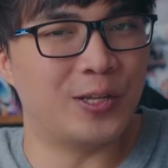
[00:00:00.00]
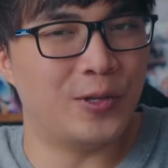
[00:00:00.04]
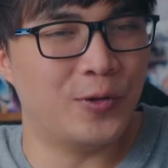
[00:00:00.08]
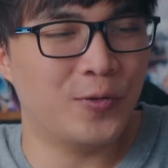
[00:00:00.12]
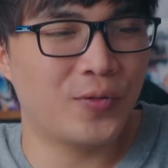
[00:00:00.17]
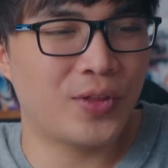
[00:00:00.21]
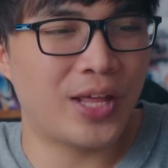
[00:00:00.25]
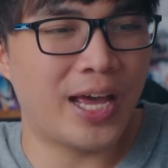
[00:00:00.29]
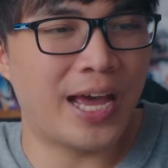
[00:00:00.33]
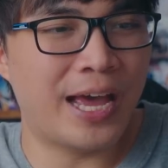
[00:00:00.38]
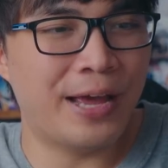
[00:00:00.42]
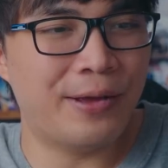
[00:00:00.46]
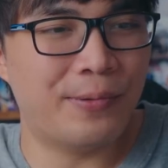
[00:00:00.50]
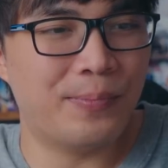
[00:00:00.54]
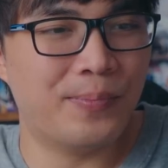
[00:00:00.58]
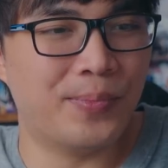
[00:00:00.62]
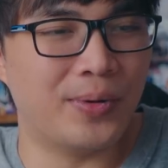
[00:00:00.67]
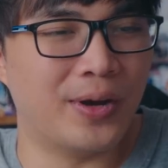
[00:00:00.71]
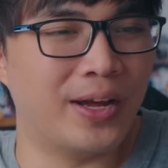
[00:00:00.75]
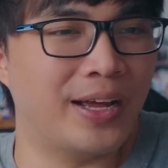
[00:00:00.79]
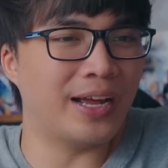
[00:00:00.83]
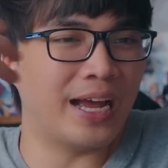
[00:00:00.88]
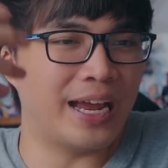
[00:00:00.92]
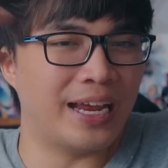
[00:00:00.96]
knew that,
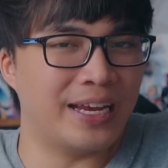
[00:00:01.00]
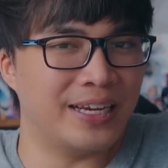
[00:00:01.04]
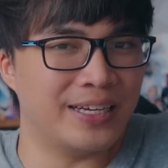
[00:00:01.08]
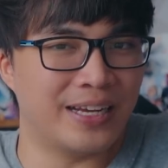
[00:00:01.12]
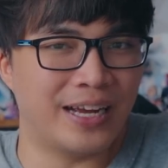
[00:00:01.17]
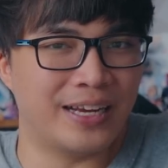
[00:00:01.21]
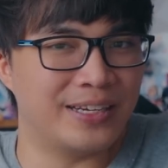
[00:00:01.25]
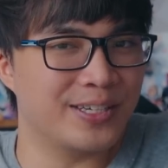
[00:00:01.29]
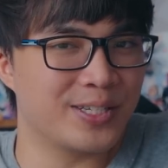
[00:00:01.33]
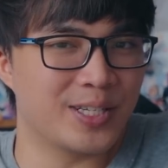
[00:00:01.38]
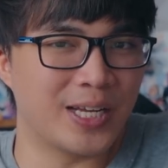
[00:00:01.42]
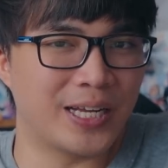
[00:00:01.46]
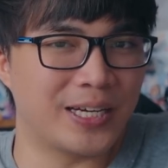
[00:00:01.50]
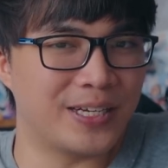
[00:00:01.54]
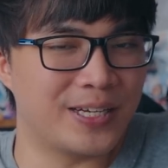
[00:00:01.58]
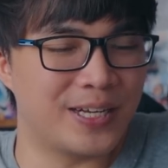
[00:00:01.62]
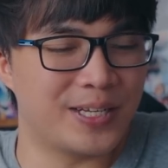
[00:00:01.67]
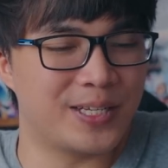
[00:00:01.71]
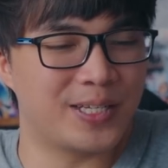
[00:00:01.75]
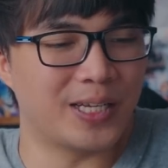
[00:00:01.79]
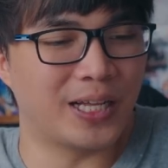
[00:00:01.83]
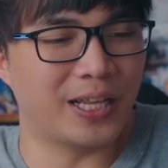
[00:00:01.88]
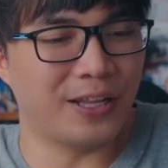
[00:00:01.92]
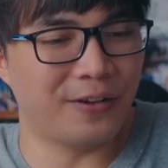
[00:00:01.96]
but I
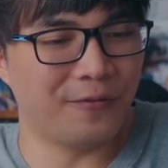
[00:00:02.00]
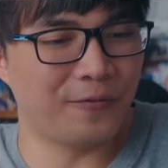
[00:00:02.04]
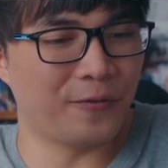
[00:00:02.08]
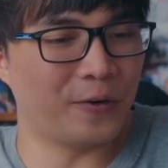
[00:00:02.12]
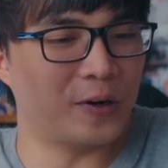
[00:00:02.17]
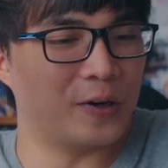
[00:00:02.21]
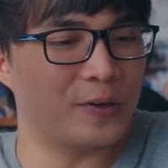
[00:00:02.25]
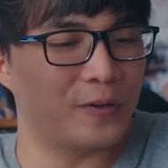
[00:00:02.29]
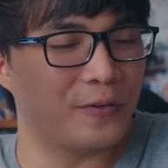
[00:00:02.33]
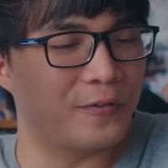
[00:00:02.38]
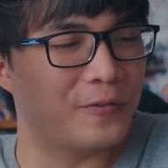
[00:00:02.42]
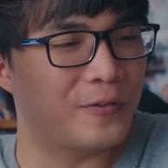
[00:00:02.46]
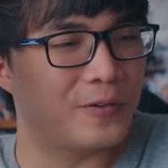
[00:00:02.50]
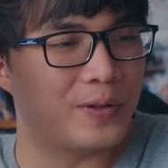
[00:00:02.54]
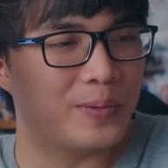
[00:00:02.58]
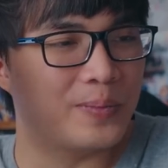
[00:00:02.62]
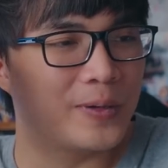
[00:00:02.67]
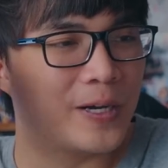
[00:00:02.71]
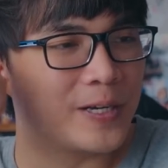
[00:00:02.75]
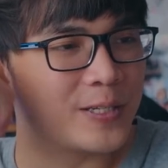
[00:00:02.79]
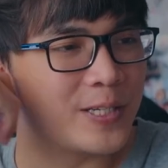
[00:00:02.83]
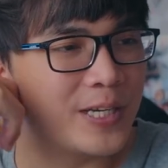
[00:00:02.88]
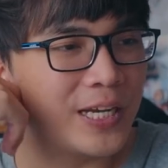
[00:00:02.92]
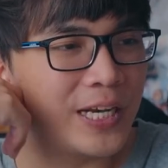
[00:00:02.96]
decided to sell it for
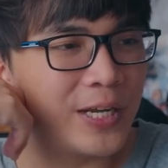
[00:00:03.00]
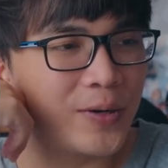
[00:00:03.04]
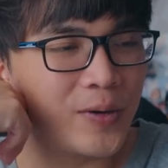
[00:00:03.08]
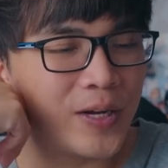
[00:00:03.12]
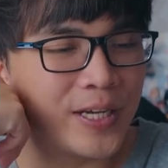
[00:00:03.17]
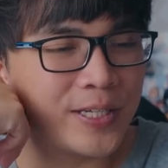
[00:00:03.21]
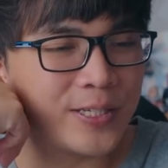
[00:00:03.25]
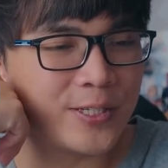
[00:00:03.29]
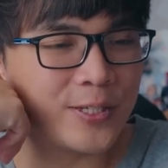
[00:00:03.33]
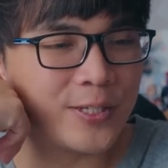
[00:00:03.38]
$150 anyways,